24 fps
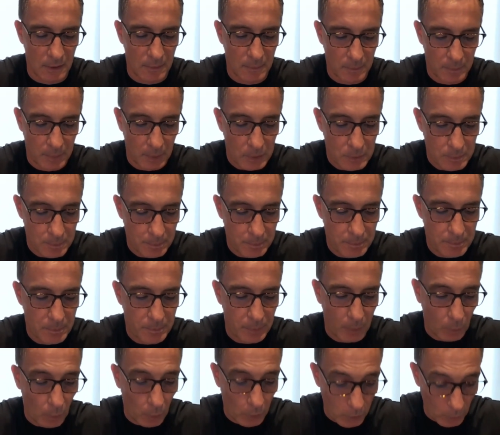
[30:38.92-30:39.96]
but
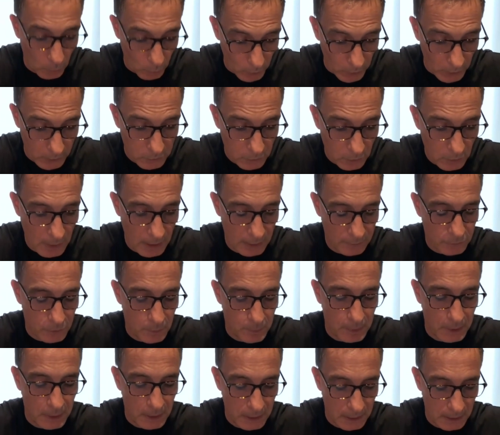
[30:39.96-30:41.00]
but what you, what I do have to
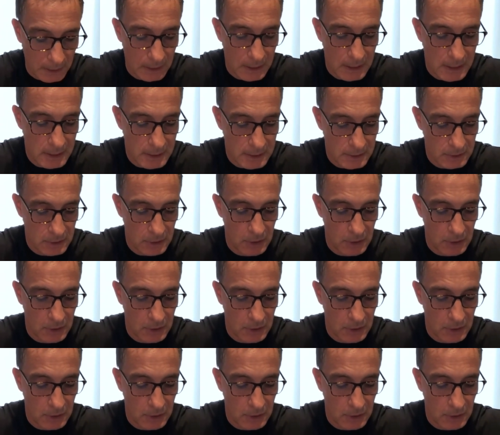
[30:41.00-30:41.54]
be is,